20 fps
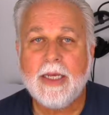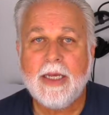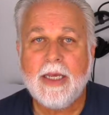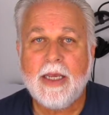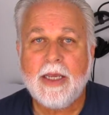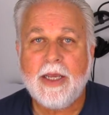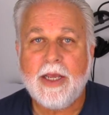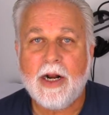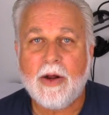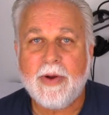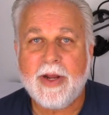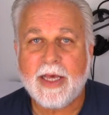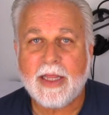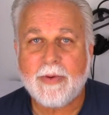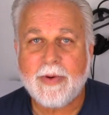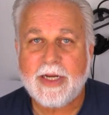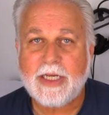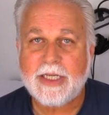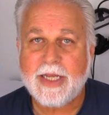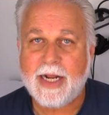
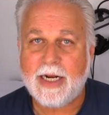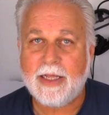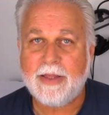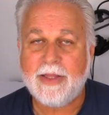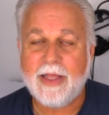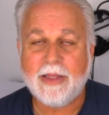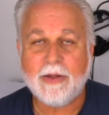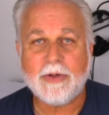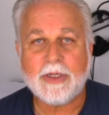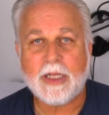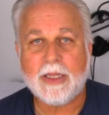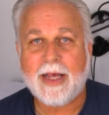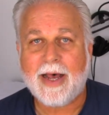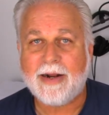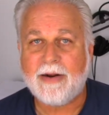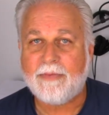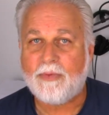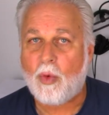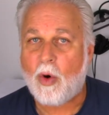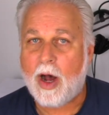Hillary said it, and then there's a lot
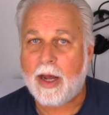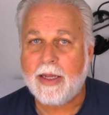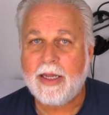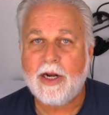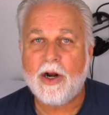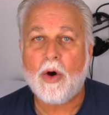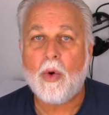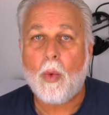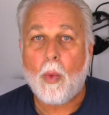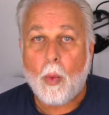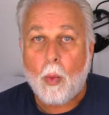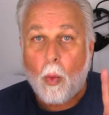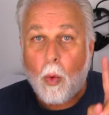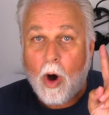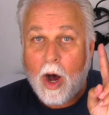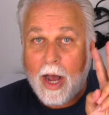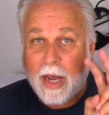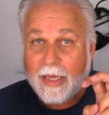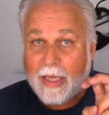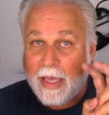of
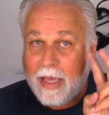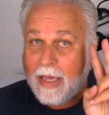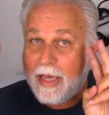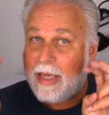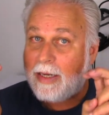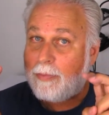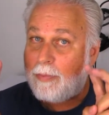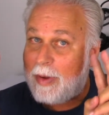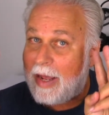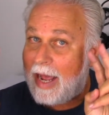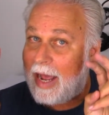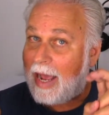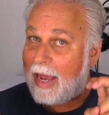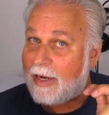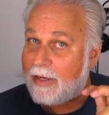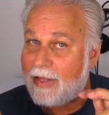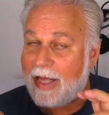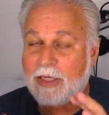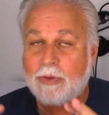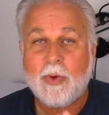walking it back.
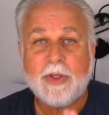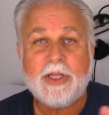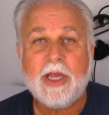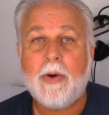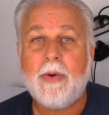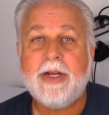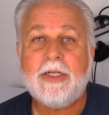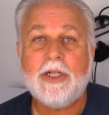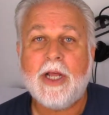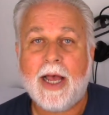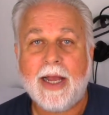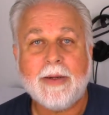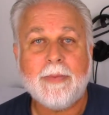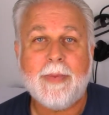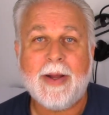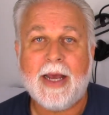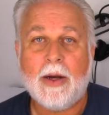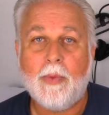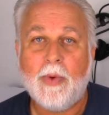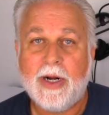That's what they always talk
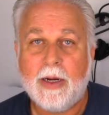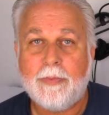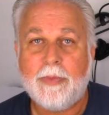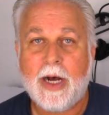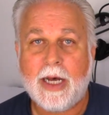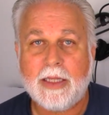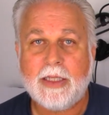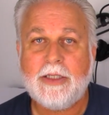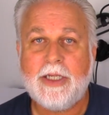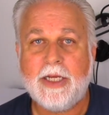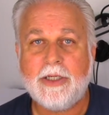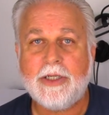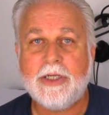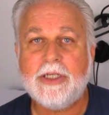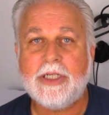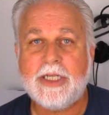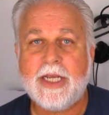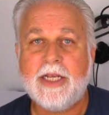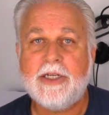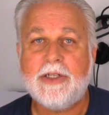about when a politician
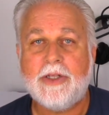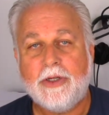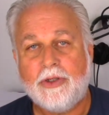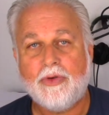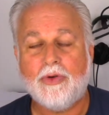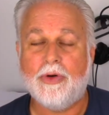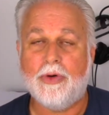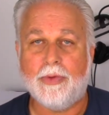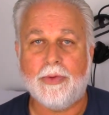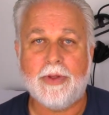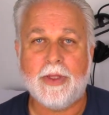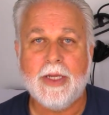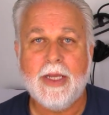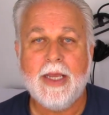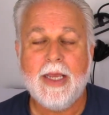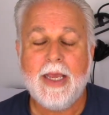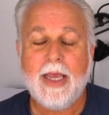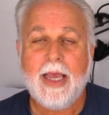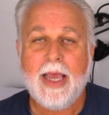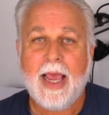says the truth,
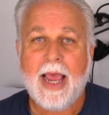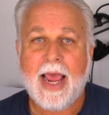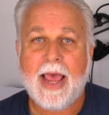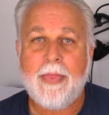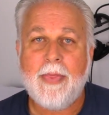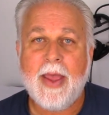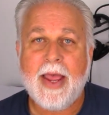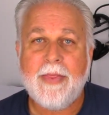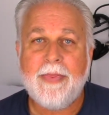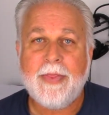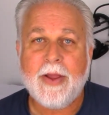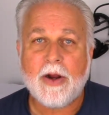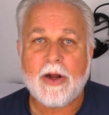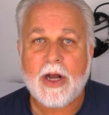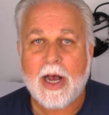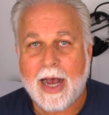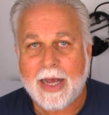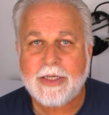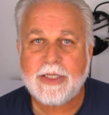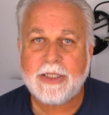and then they're
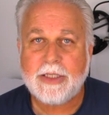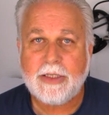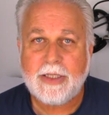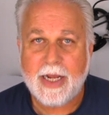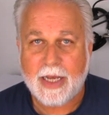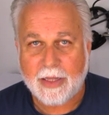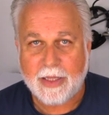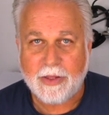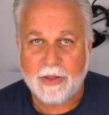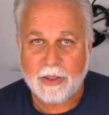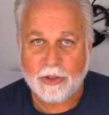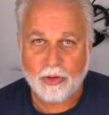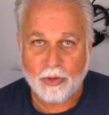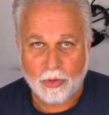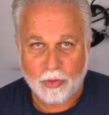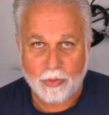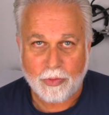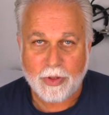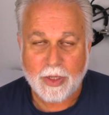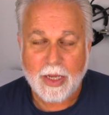caught telling the
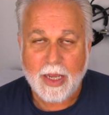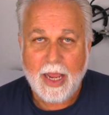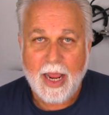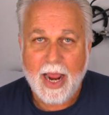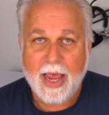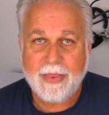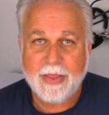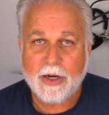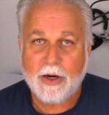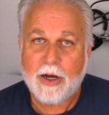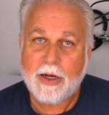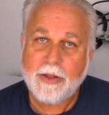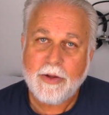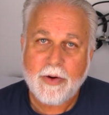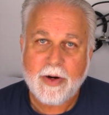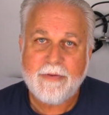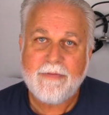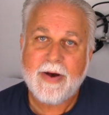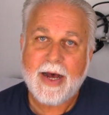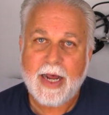truth, and then all their
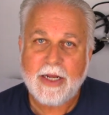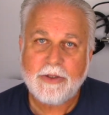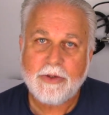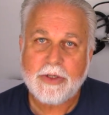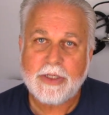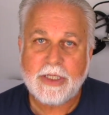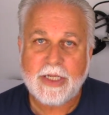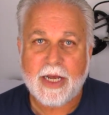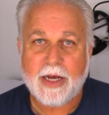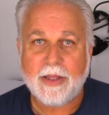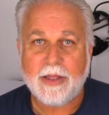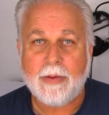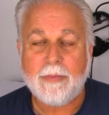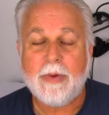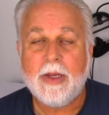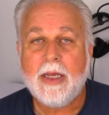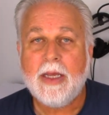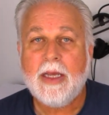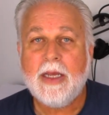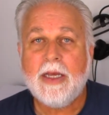advisors tell them,
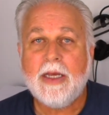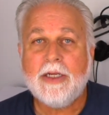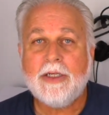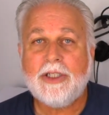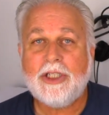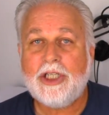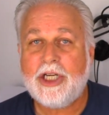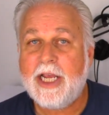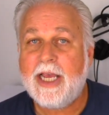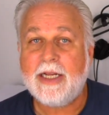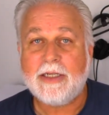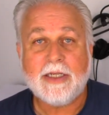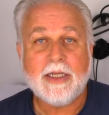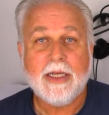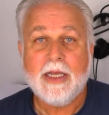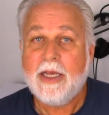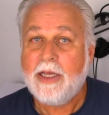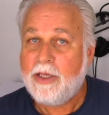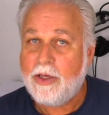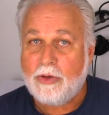"Shit,
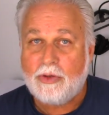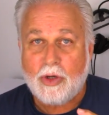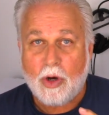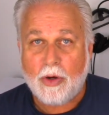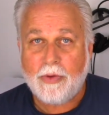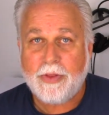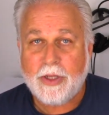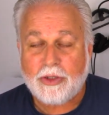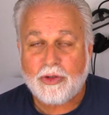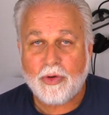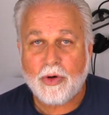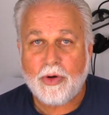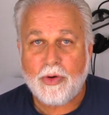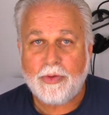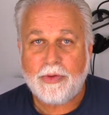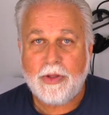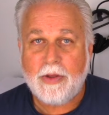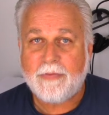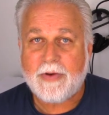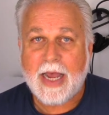you told the
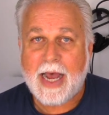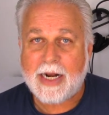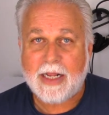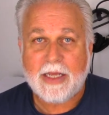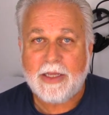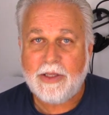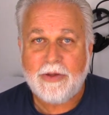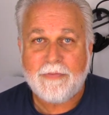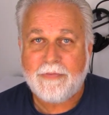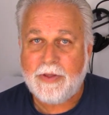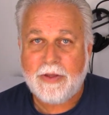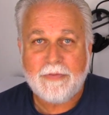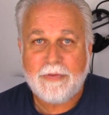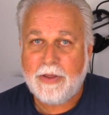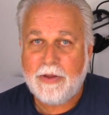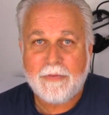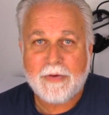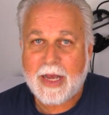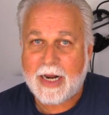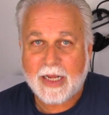truth. You've got
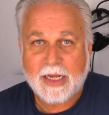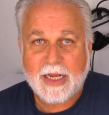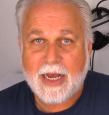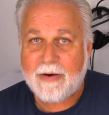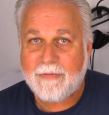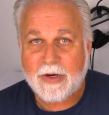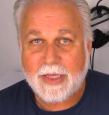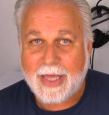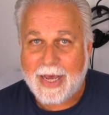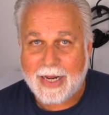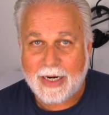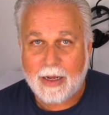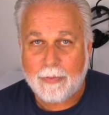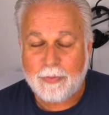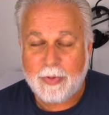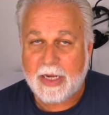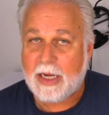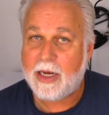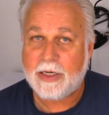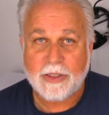to cover that up
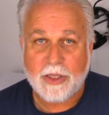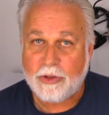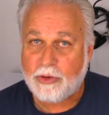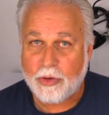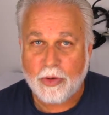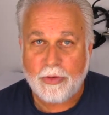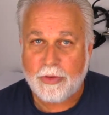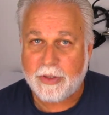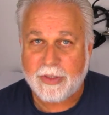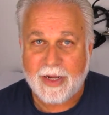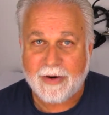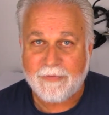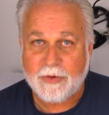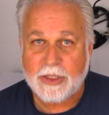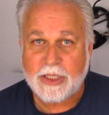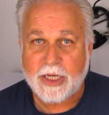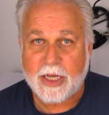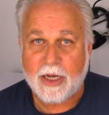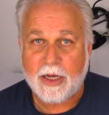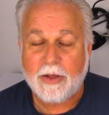because the truth will never
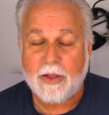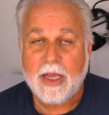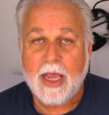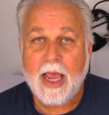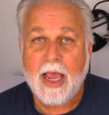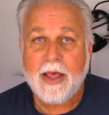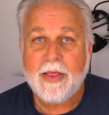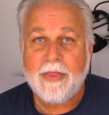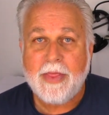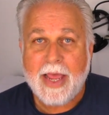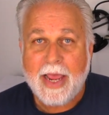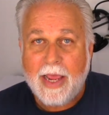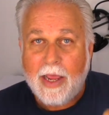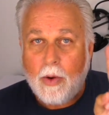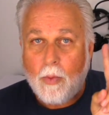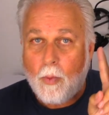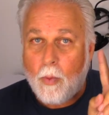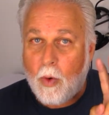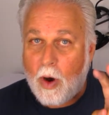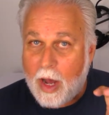sell." They
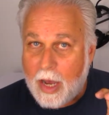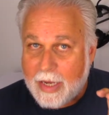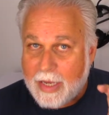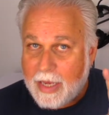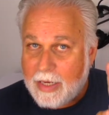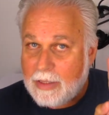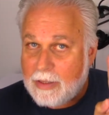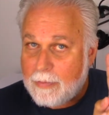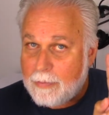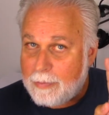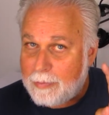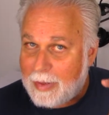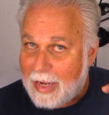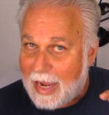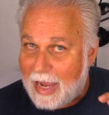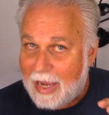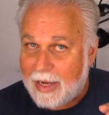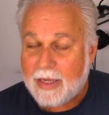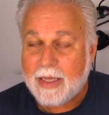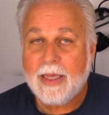walk it
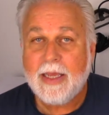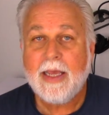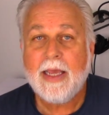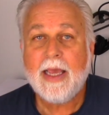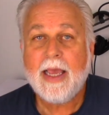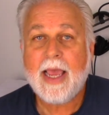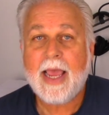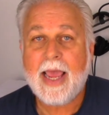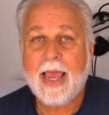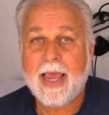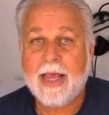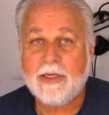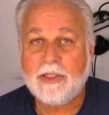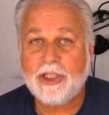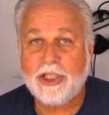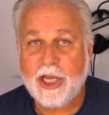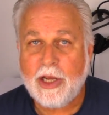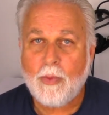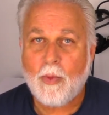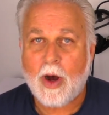back, and
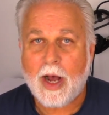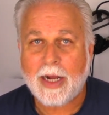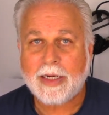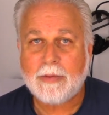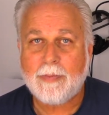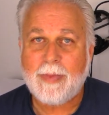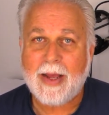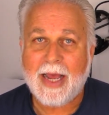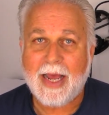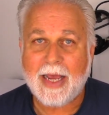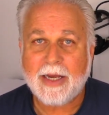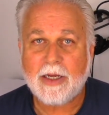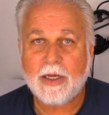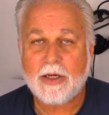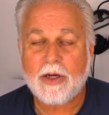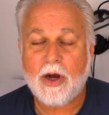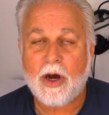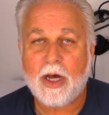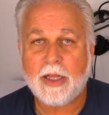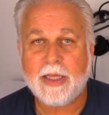she walked back,
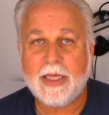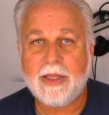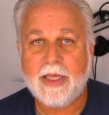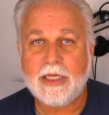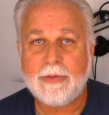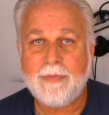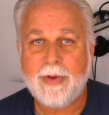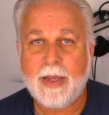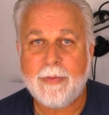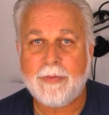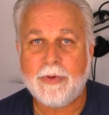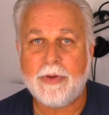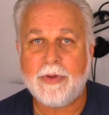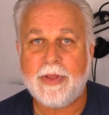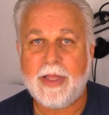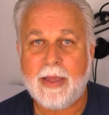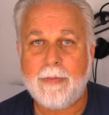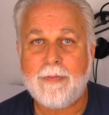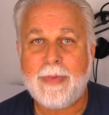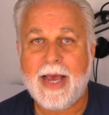calling these people
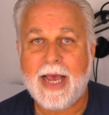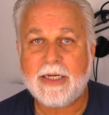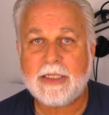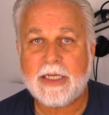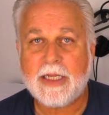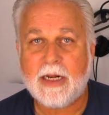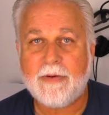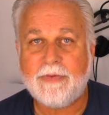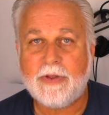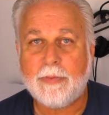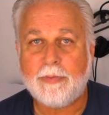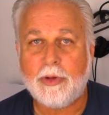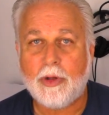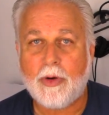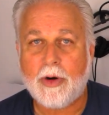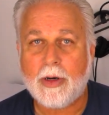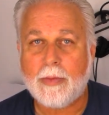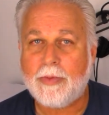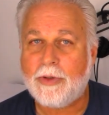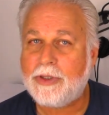the basket of
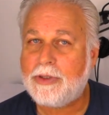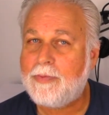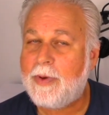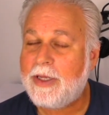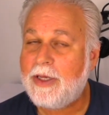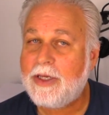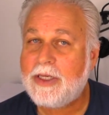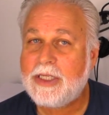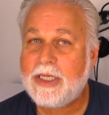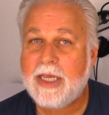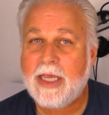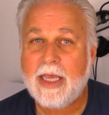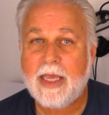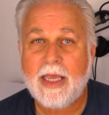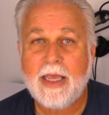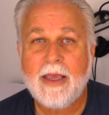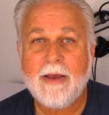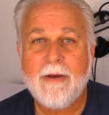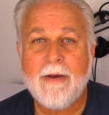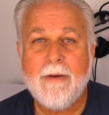deplorables. But you see.